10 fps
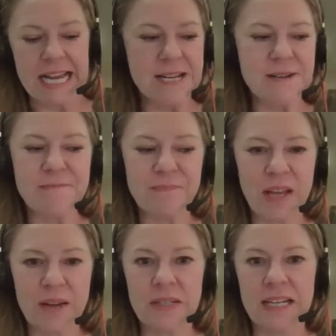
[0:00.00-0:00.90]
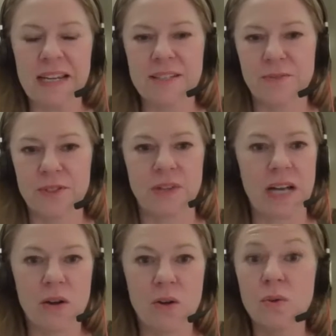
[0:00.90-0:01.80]
I mean, I guess, first of all,
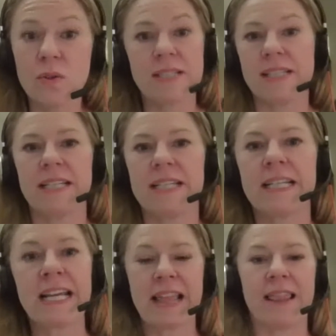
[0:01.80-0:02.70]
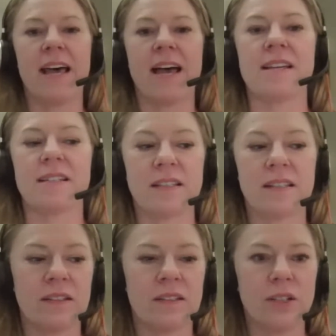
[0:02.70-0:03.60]
how cool is it that
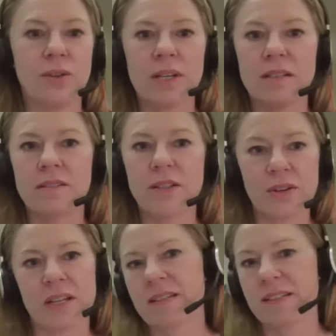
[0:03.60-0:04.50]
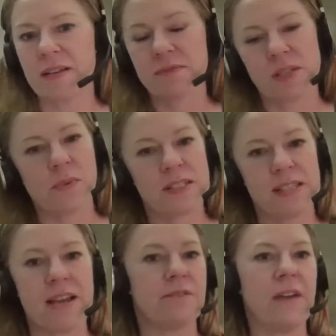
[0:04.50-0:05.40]
you can donate to save someone's
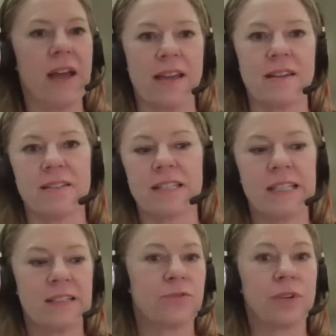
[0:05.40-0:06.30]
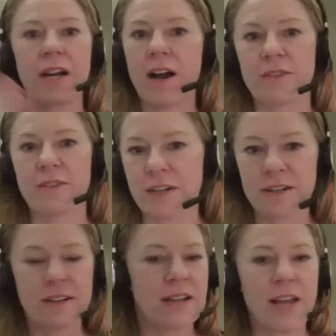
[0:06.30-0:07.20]
life and recover
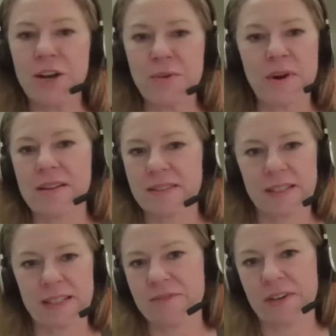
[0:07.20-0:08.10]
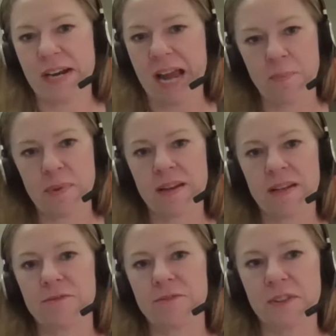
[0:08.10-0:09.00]
and go on to lead a very happy
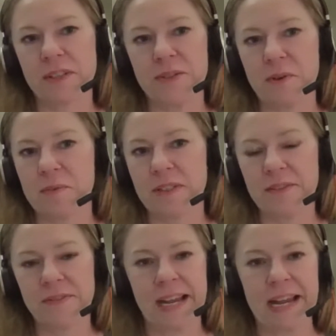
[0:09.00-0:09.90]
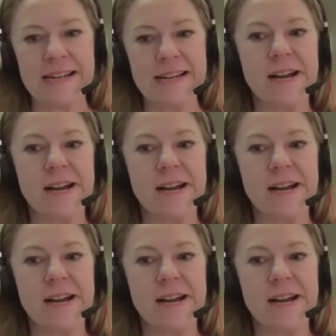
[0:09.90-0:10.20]
and full and normal life again?